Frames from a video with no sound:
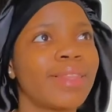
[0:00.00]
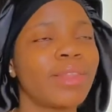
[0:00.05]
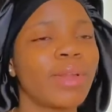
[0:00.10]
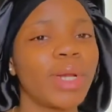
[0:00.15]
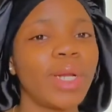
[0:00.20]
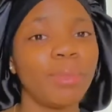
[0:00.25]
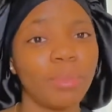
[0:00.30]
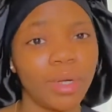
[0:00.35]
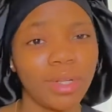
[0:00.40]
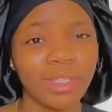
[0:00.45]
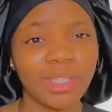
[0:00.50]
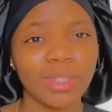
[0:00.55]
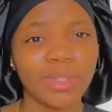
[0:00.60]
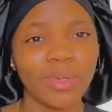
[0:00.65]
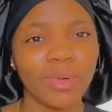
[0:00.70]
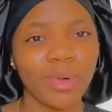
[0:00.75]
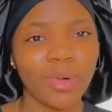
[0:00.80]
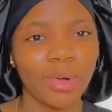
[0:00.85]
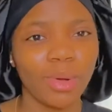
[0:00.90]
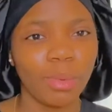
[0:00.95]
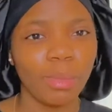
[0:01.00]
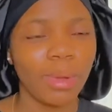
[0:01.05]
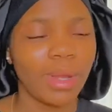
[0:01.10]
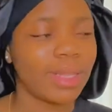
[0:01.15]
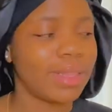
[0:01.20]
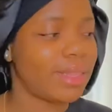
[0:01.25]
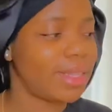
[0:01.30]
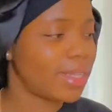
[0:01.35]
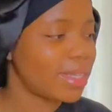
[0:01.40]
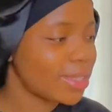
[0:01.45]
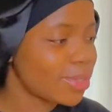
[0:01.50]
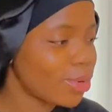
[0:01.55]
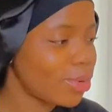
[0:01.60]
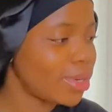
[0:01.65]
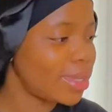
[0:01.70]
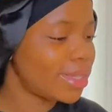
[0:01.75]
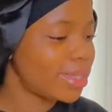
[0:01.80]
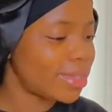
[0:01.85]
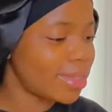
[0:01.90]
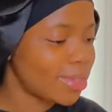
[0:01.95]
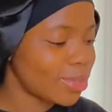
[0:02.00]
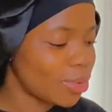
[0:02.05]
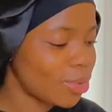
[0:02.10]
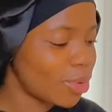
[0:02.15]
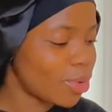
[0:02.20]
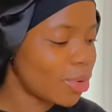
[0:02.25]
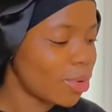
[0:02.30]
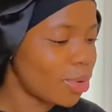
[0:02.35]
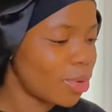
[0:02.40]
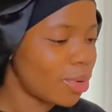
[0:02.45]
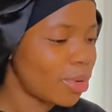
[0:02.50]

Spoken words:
3 months to come, and this only took,